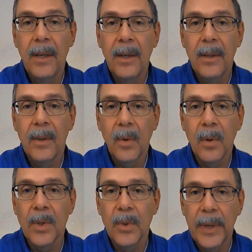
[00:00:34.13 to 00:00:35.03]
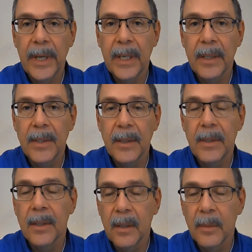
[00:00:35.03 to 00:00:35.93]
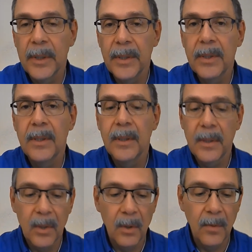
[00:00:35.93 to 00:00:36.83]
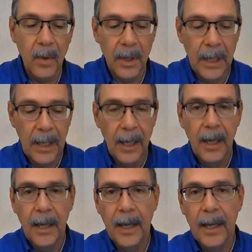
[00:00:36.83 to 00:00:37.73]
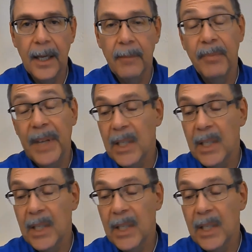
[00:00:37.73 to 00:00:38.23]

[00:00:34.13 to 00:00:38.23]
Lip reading: the course readings, the syllabus, and so forth. That's